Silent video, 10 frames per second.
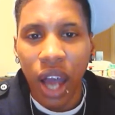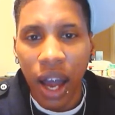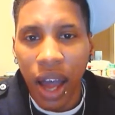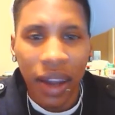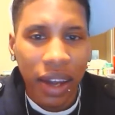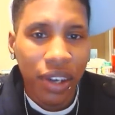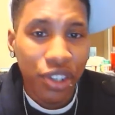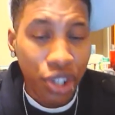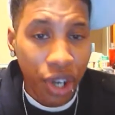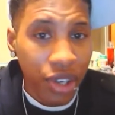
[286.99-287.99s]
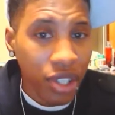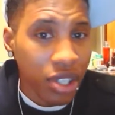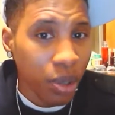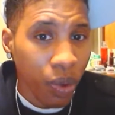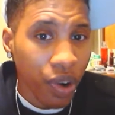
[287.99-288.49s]
I, I kind of
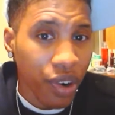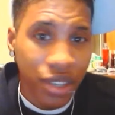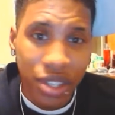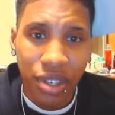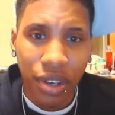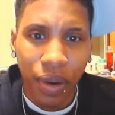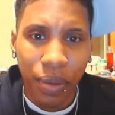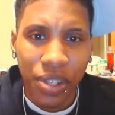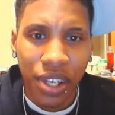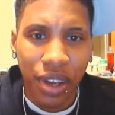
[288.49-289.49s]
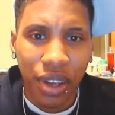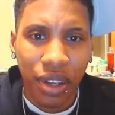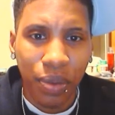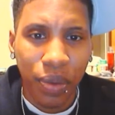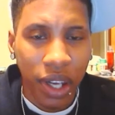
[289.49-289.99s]
cherish the words, you know, what I'm
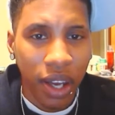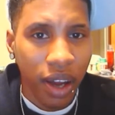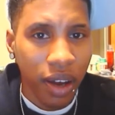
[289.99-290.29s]
saying when I